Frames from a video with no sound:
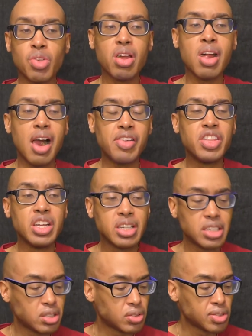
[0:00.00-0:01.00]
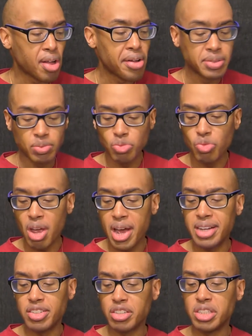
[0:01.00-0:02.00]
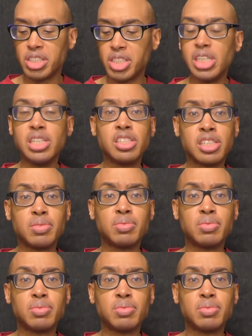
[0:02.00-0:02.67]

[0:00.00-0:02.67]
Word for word: Yeah, I think it has a good taste.